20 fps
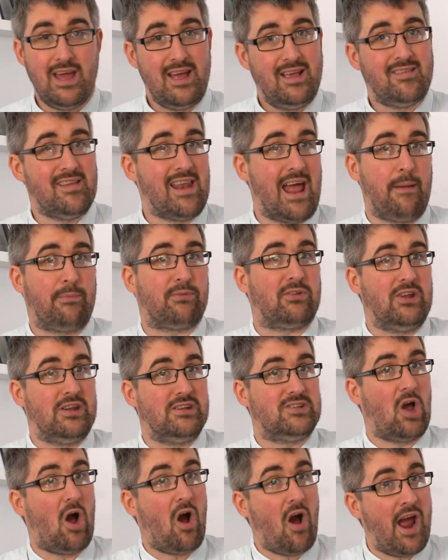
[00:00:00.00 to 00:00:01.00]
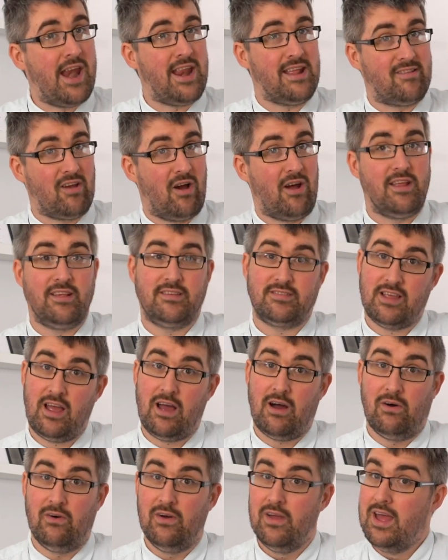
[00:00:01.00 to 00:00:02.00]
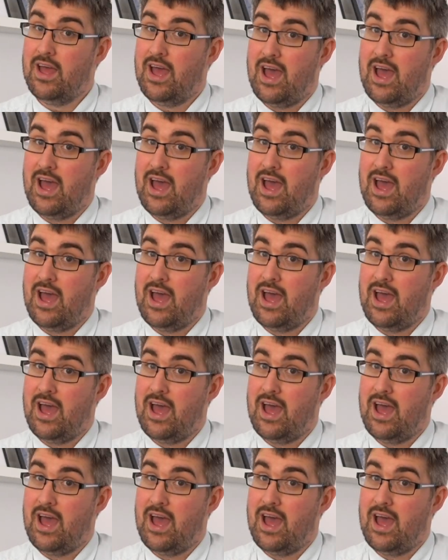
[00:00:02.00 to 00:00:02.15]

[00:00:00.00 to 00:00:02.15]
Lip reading: It's an absolutely tiny, tiny cell,